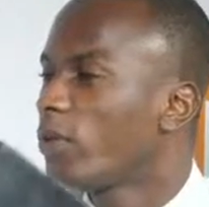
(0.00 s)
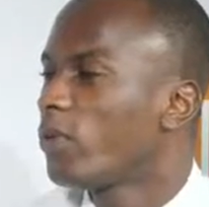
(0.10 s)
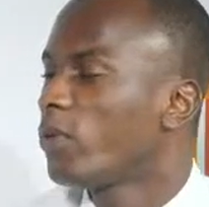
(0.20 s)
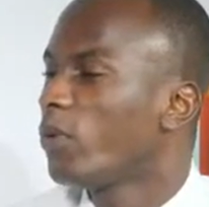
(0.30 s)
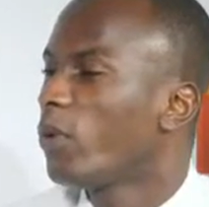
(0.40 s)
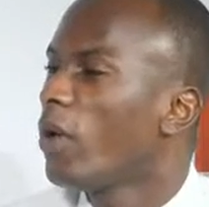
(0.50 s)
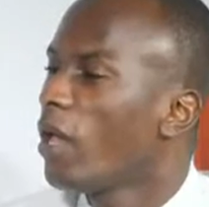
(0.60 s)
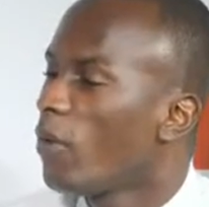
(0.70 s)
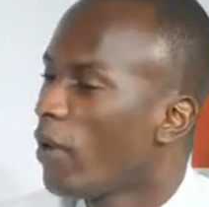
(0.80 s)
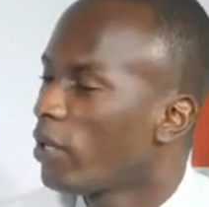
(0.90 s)
into
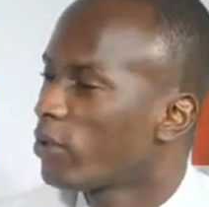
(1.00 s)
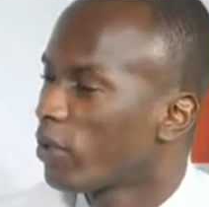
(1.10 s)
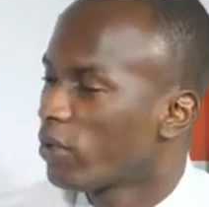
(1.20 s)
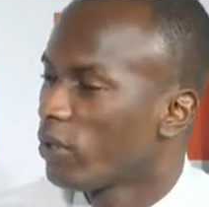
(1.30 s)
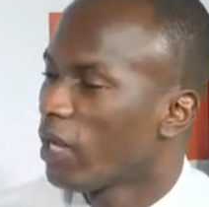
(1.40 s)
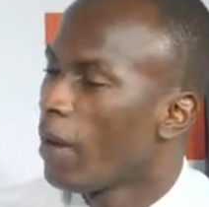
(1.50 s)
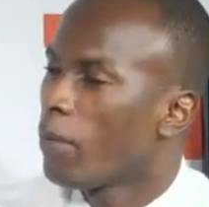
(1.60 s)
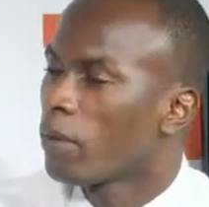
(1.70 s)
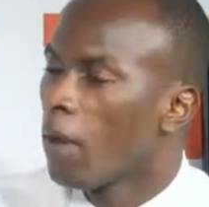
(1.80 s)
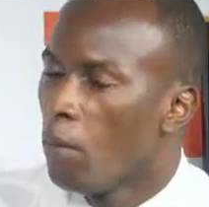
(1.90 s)
well structures.
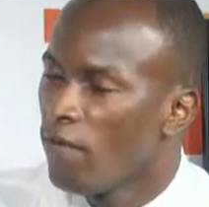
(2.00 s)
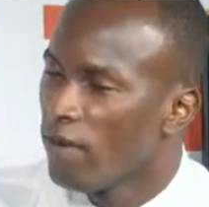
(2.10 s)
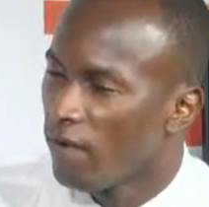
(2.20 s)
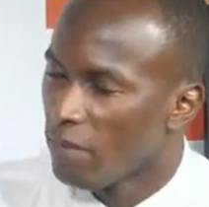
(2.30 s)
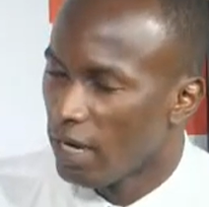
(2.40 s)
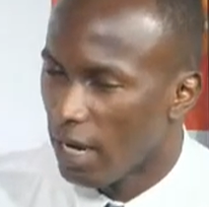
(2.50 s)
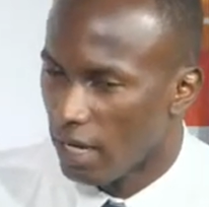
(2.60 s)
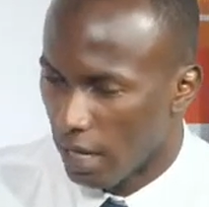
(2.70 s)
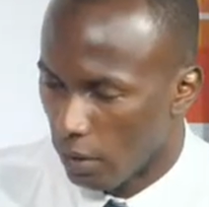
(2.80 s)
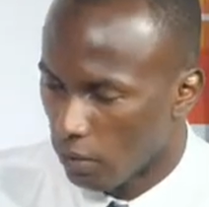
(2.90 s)
But moving from that
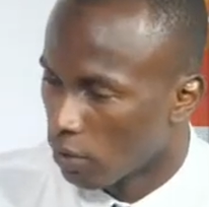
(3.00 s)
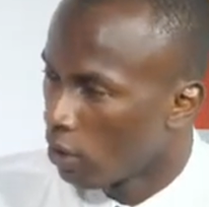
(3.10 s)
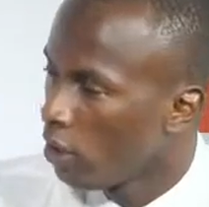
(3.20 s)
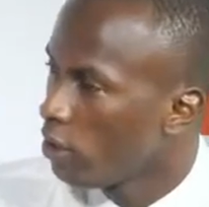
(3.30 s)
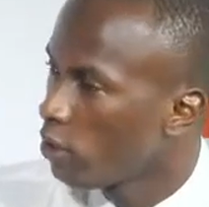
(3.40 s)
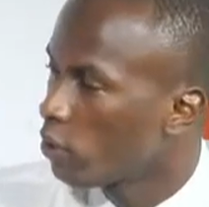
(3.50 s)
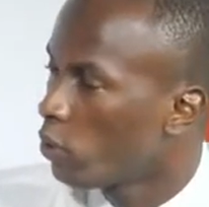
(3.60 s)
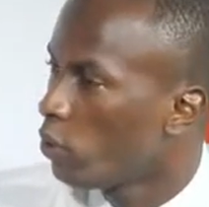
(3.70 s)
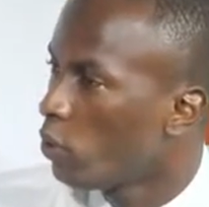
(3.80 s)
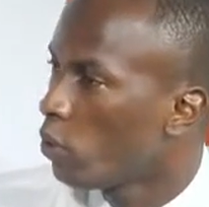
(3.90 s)
end now, going
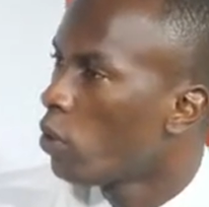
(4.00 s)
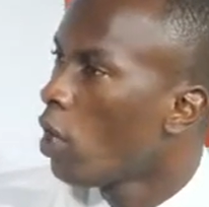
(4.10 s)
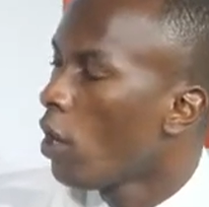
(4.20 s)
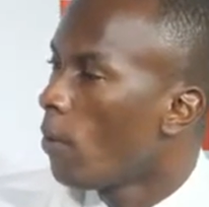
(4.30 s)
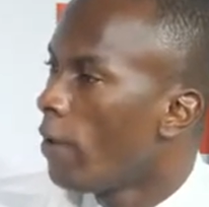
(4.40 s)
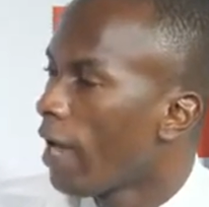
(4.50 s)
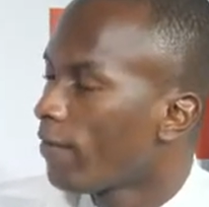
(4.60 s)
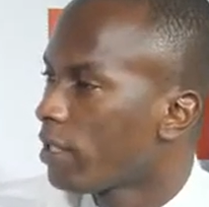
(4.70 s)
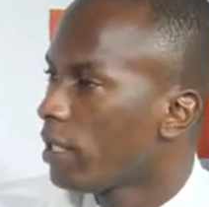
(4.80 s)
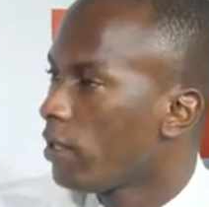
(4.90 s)
to, we
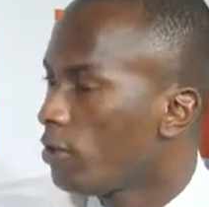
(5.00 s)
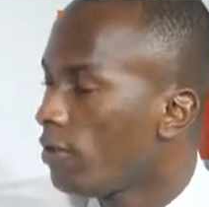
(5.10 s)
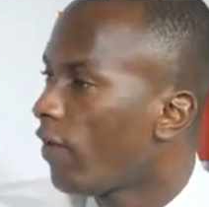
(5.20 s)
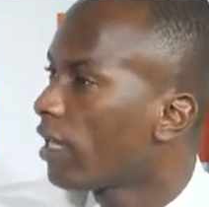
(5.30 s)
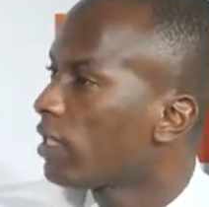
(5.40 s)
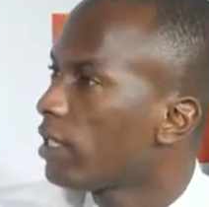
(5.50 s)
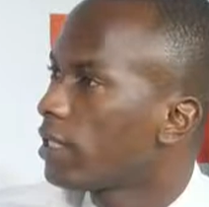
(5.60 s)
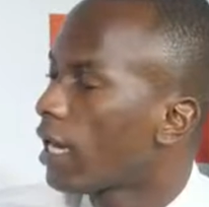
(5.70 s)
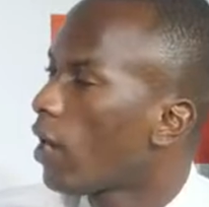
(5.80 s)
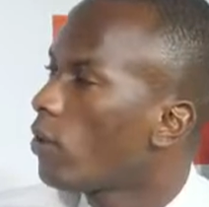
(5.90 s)
have seen
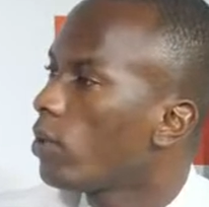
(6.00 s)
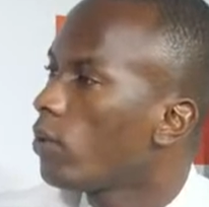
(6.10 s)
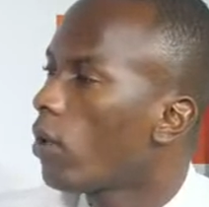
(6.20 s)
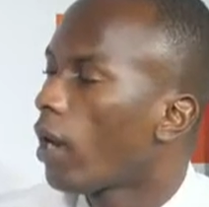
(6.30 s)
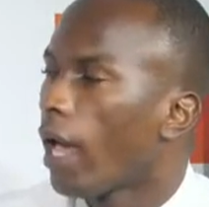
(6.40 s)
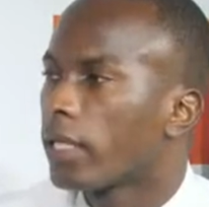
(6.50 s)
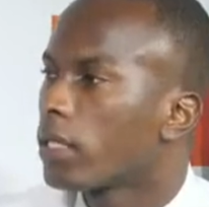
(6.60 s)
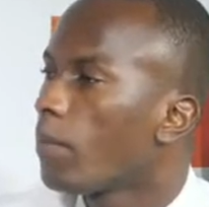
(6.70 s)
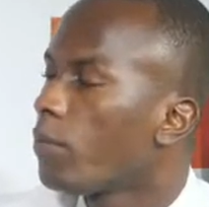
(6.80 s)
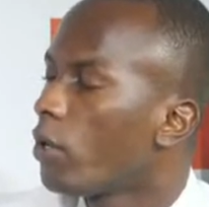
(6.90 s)
universities around the world are
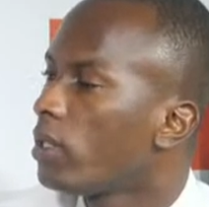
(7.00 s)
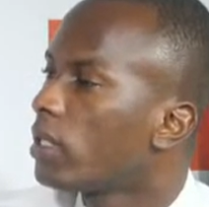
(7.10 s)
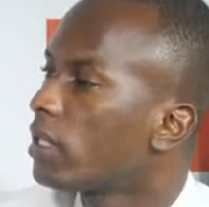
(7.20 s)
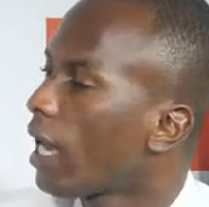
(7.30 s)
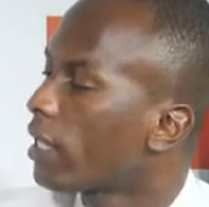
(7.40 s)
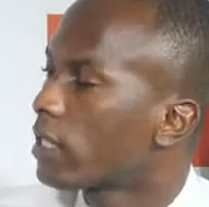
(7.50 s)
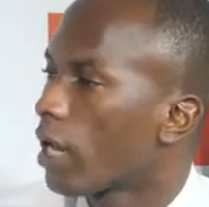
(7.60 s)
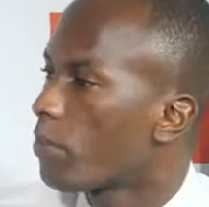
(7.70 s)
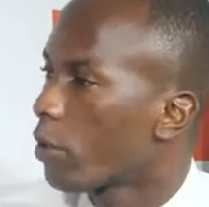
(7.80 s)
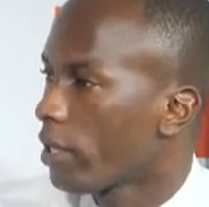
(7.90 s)
championing research
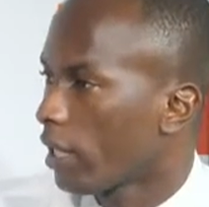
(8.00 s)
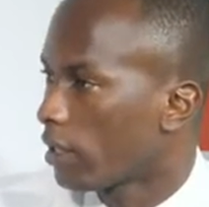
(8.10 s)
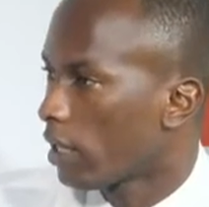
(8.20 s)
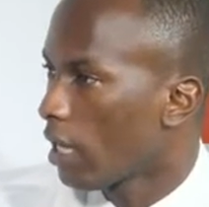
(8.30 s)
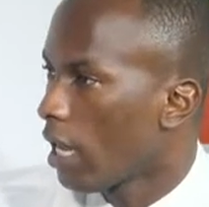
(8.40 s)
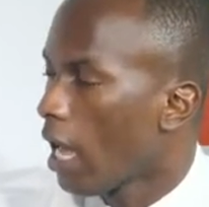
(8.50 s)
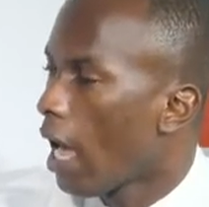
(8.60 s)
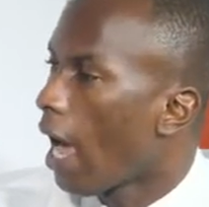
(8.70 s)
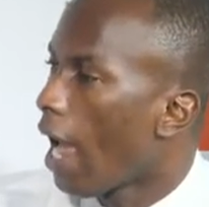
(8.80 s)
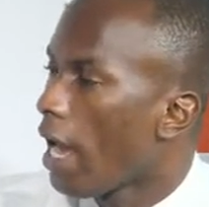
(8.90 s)
and projects.
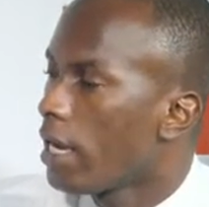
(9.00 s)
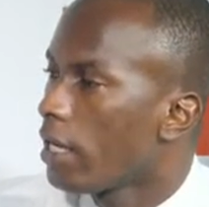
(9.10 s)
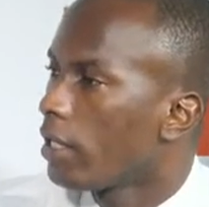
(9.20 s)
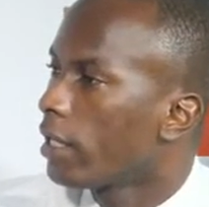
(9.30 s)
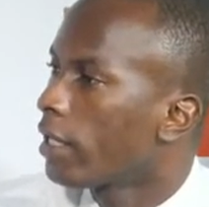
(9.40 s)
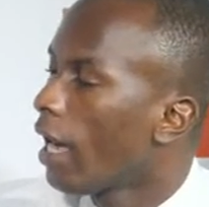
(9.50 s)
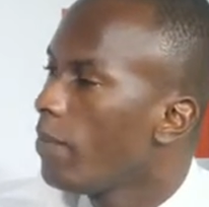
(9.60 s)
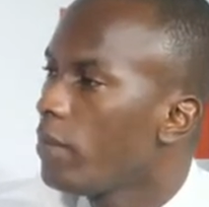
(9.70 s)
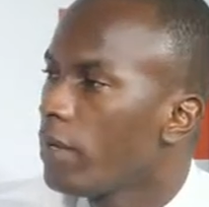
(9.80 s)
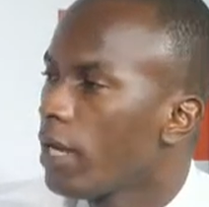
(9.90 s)
And
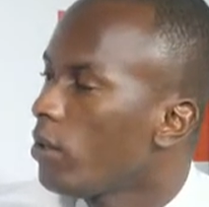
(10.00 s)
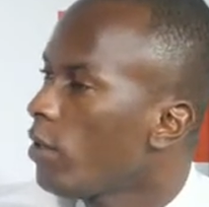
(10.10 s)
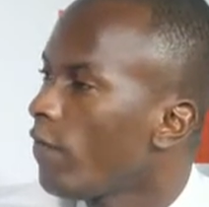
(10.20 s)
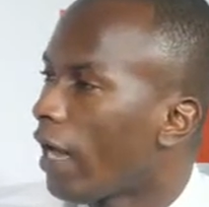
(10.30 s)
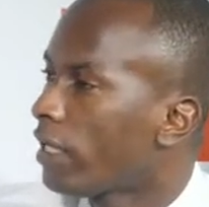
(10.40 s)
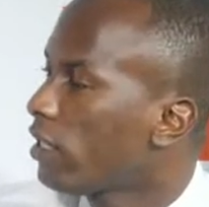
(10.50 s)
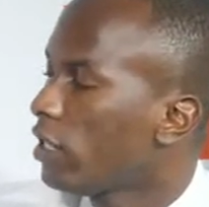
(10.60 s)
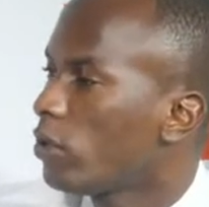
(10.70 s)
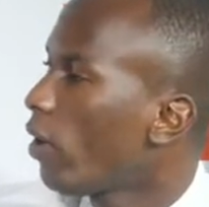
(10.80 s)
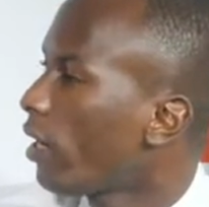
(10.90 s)
Gambian
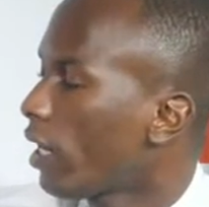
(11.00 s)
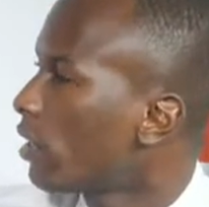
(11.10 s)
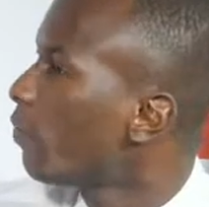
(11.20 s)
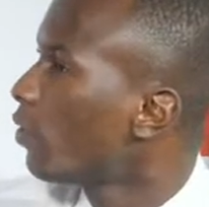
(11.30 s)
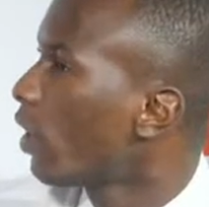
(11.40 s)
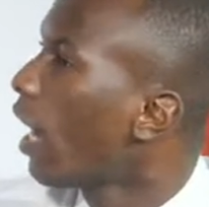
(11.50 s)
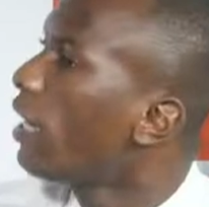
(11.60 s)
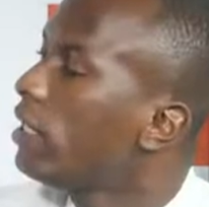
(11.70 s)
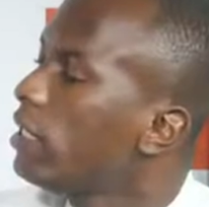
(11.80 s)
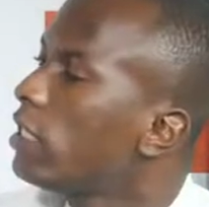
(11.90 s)
University is not an exception.
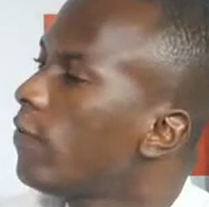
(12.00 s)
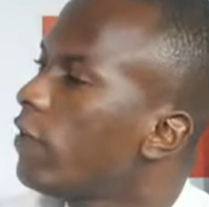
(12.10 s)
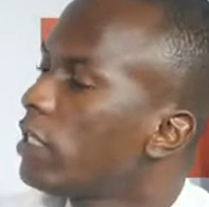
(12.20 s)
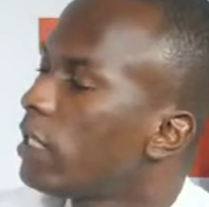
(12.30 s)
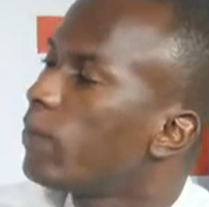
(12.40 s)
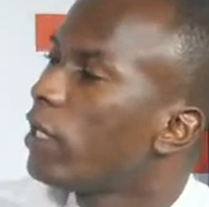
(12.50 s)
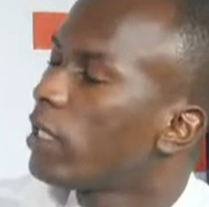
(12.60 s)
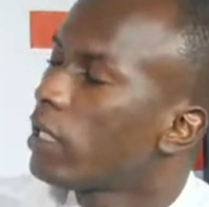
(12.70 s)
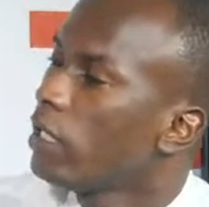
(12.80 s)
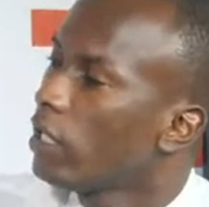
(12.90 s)
And this is even
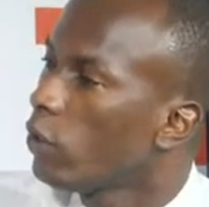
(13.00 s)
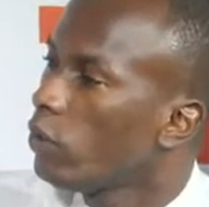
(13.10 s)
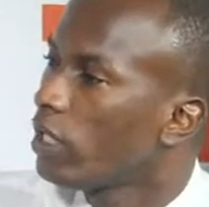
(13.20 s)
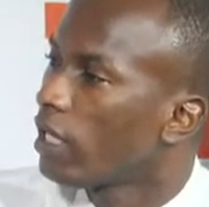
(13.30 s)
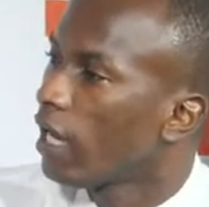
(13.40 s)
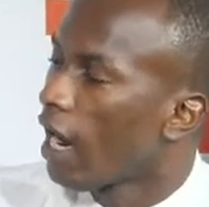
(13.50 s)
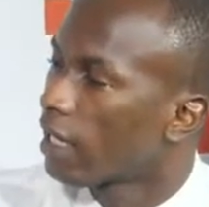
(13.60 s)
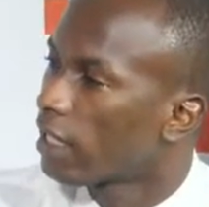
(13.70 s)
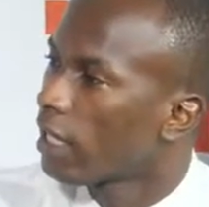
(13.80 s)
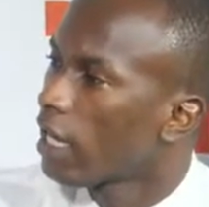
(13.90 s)
stipulated in the UTG
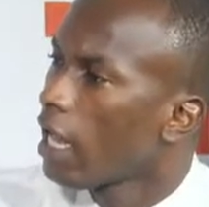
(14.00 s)
Act.